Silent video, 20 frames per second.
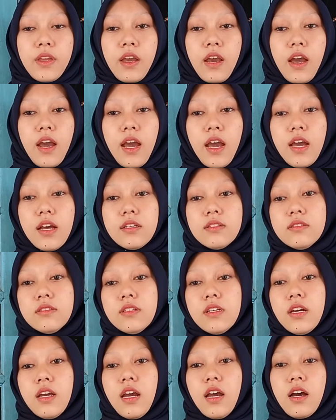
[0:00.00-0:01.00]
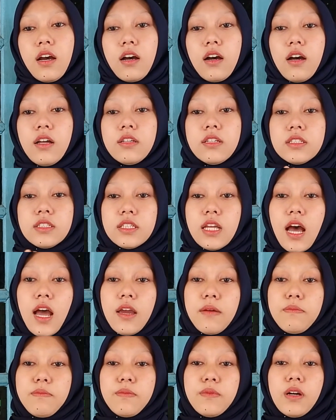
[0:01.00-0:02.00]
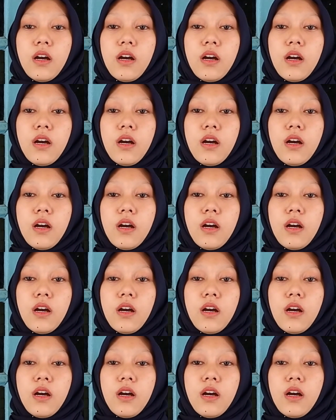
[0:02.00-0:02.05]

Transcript: And the type